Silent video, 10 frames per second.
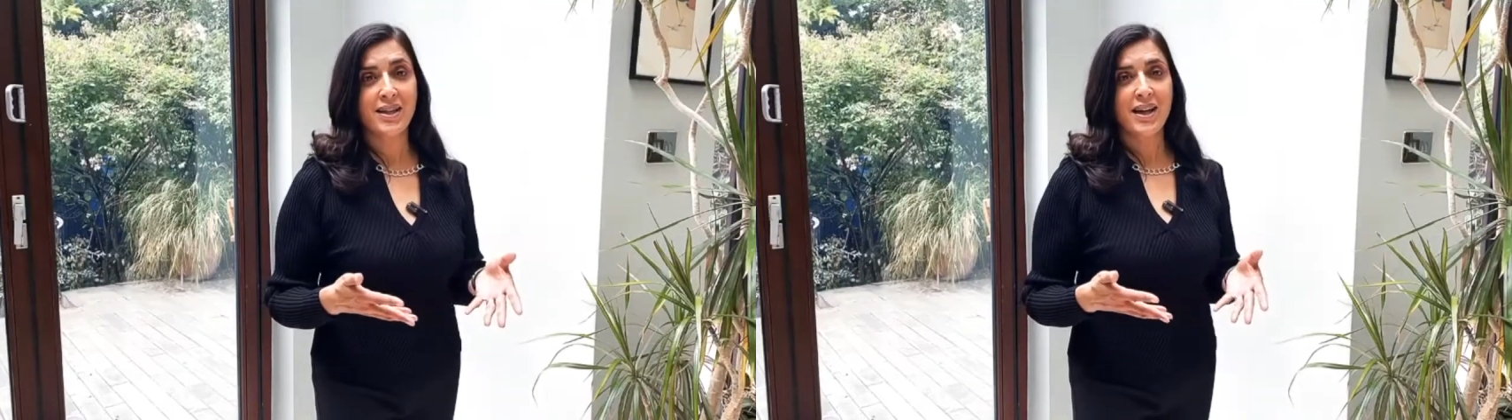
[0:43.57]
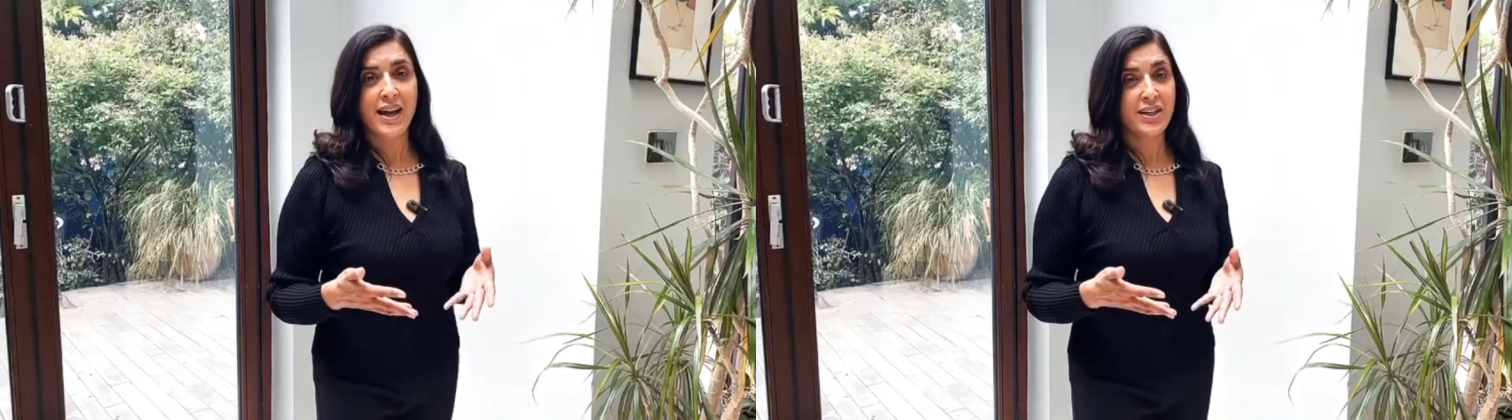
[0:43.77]

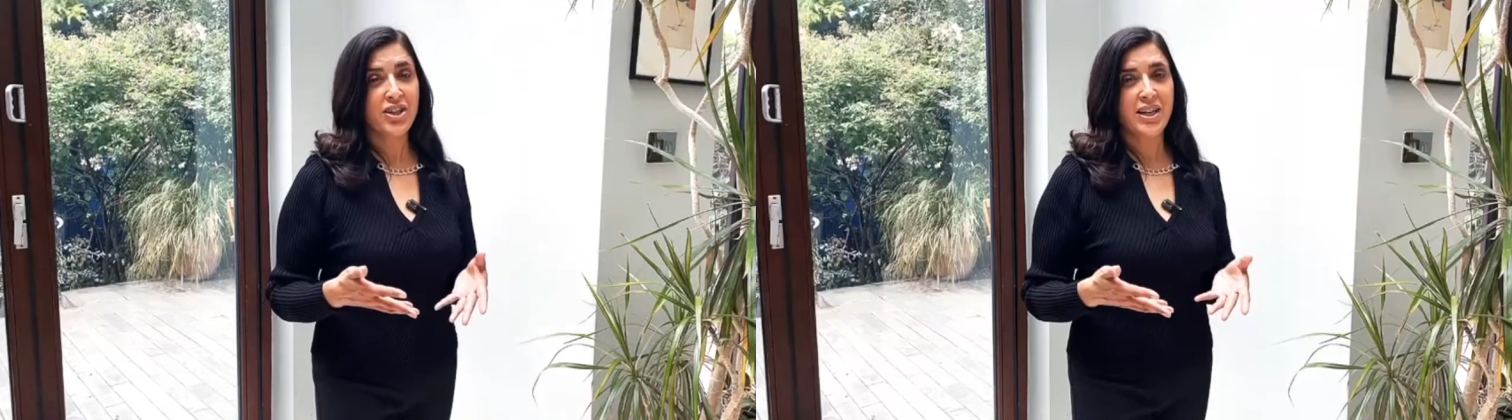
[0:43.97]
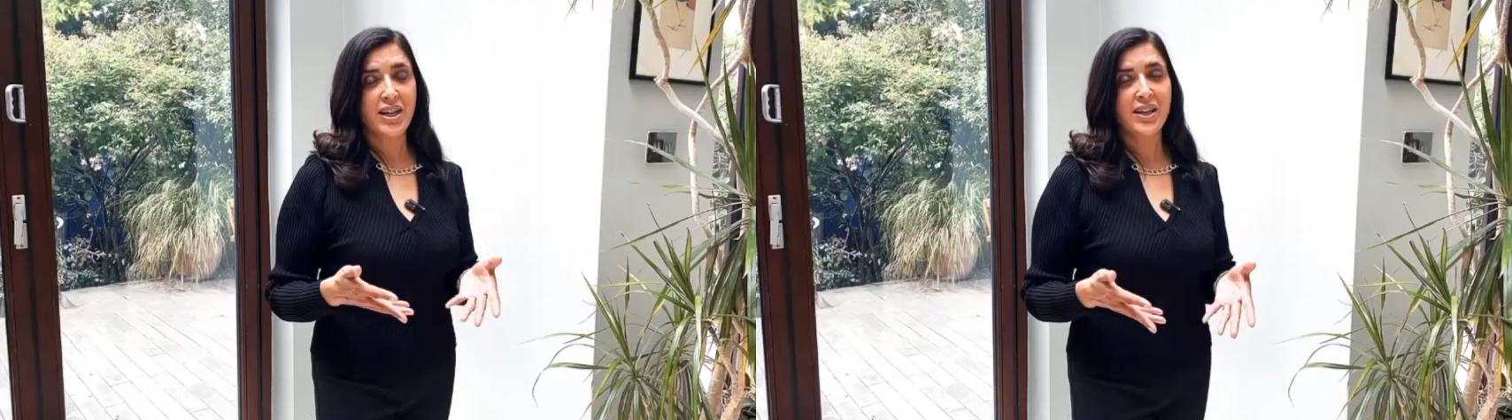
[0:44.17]

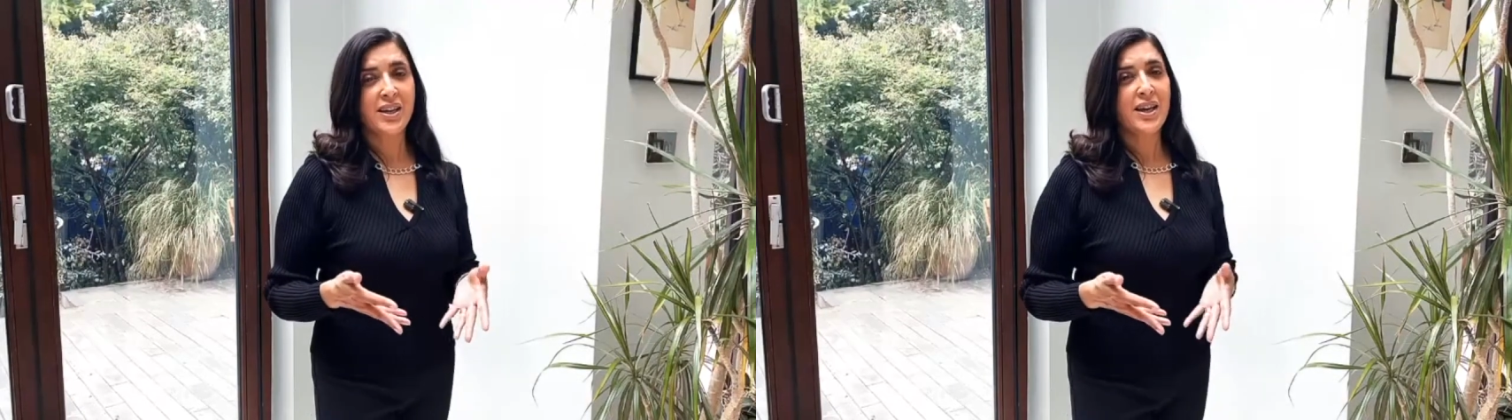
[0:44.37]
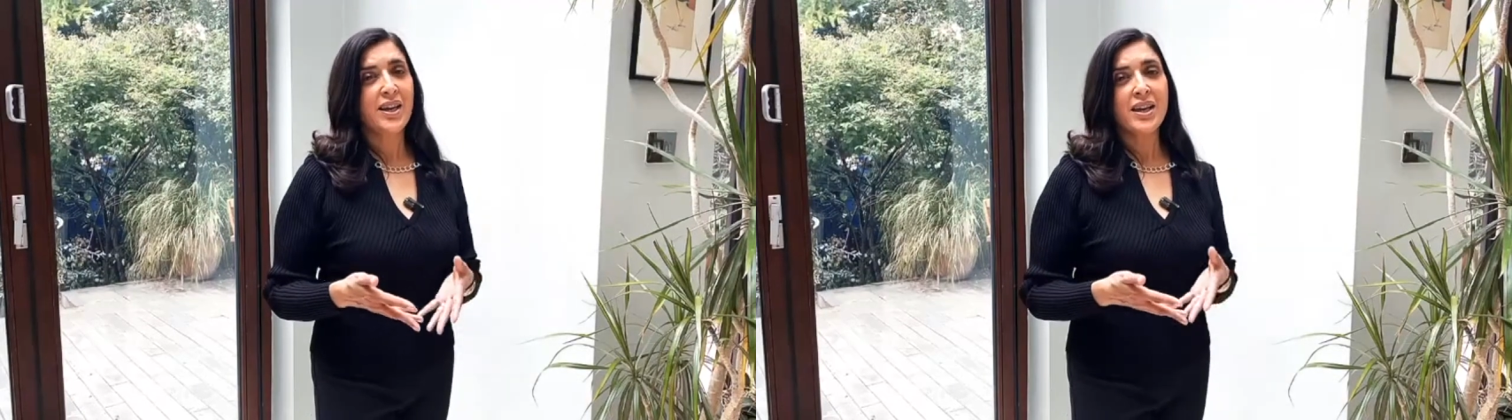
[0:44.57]
actually
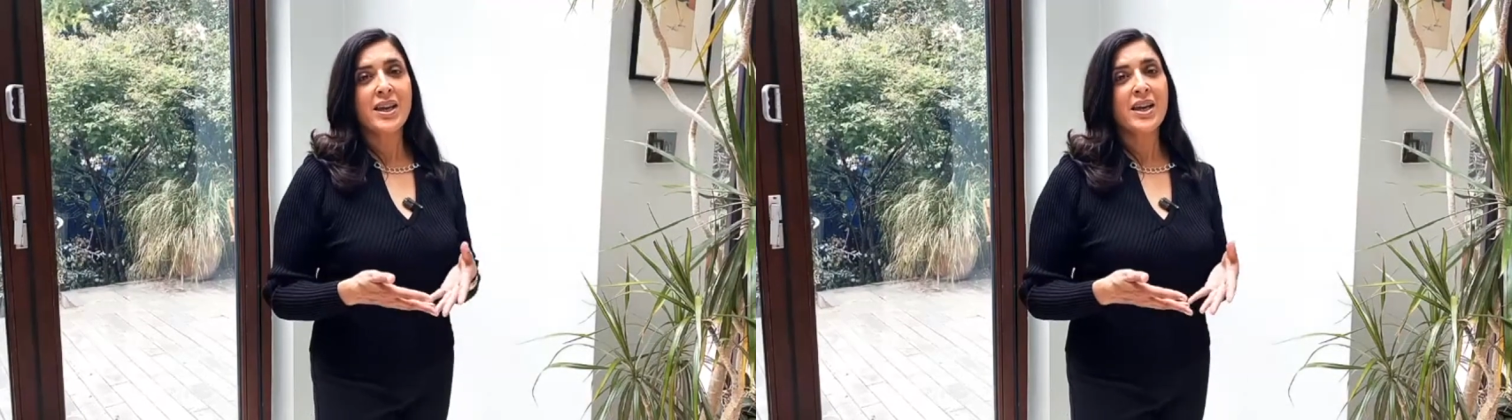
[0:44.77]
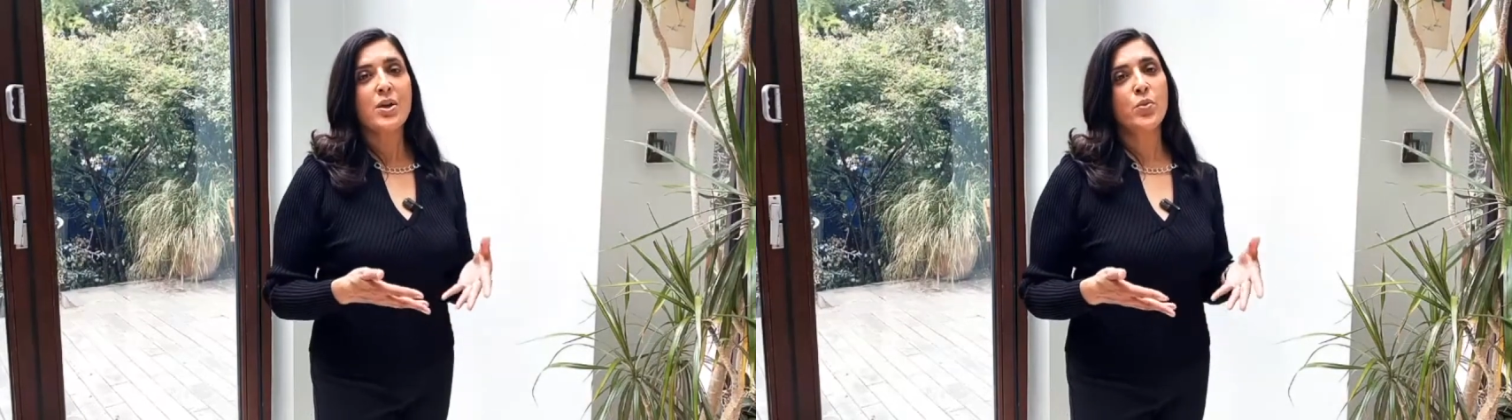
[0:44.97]

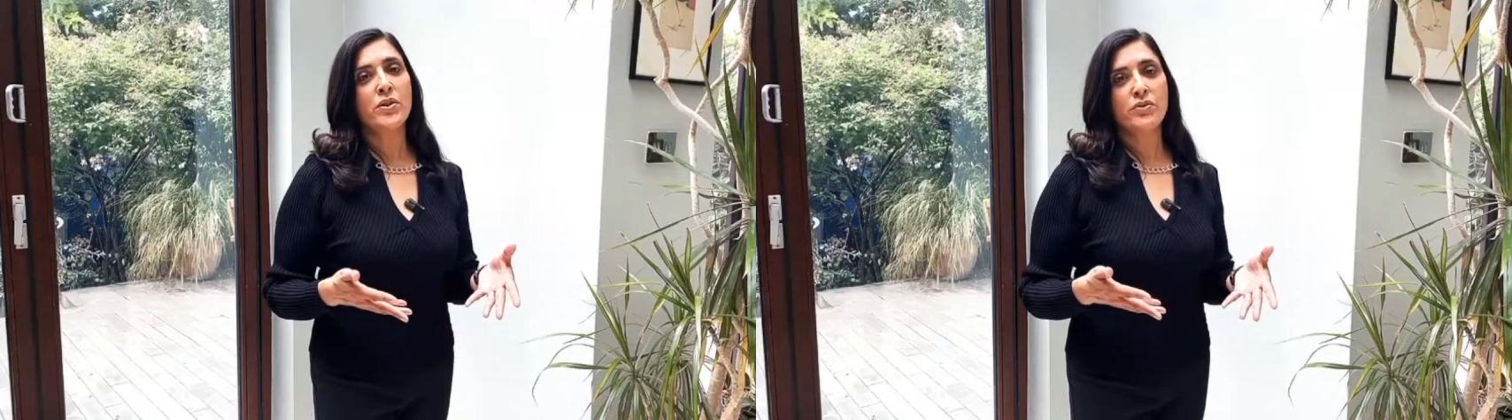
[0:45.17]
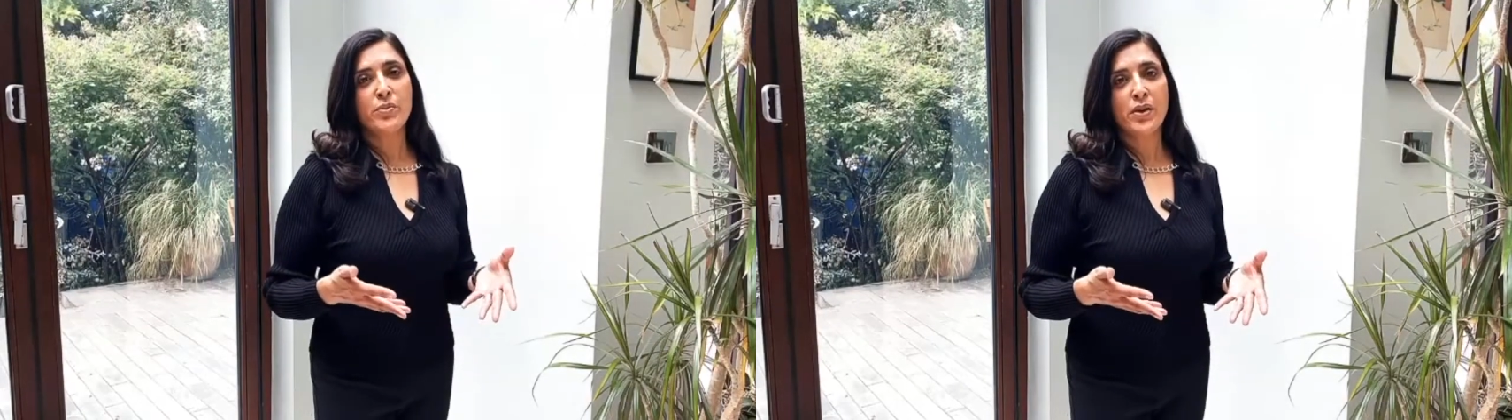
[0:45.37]
it will
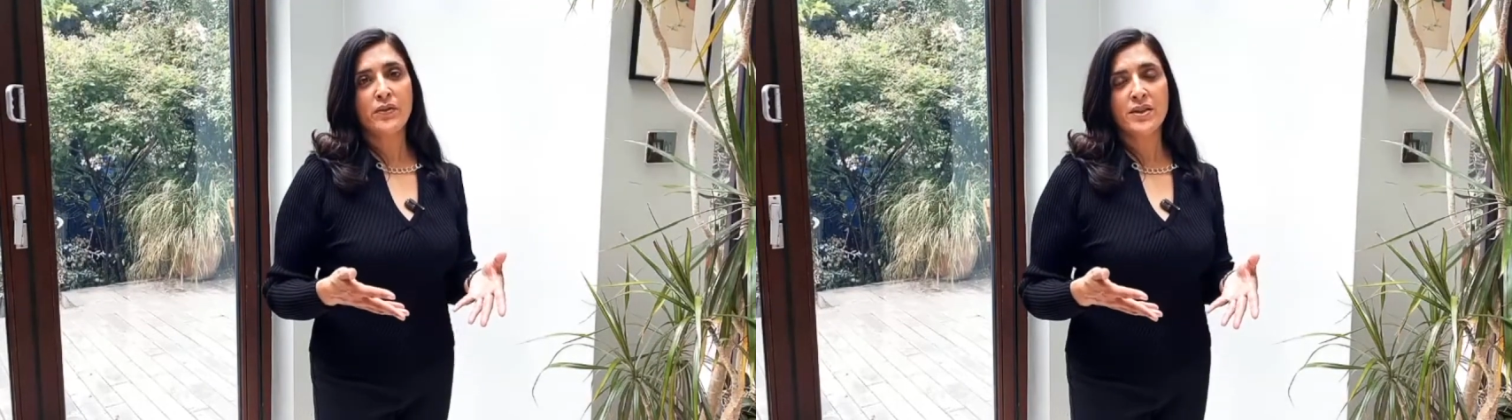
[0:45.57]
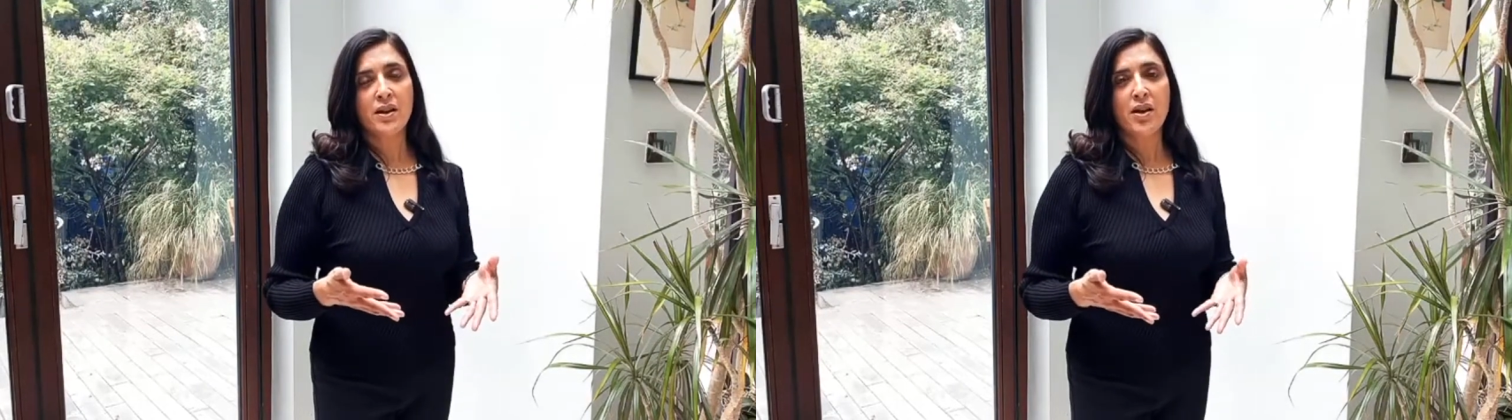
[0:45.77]
remove a
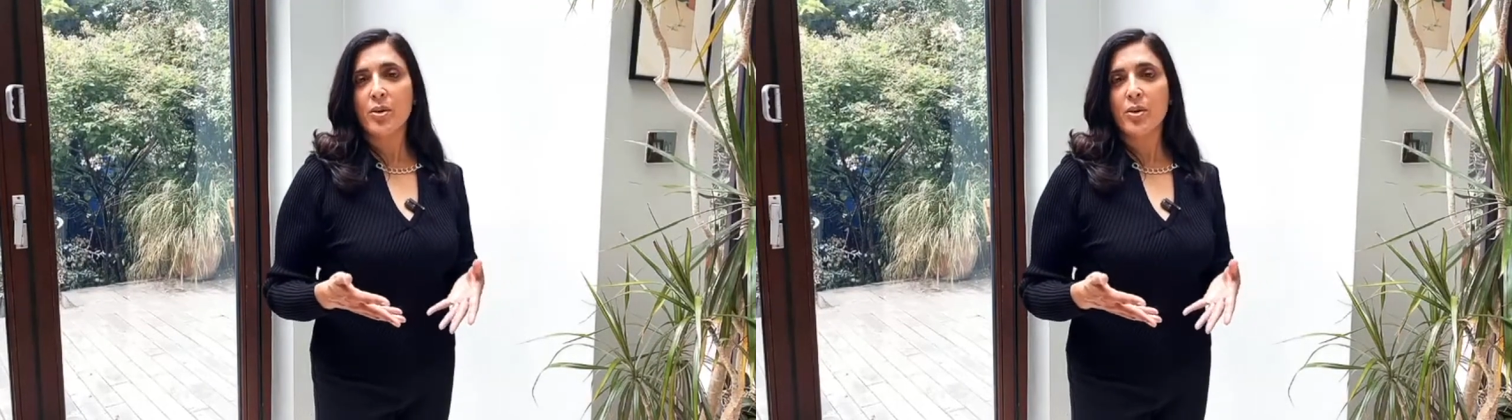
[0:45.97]
scar,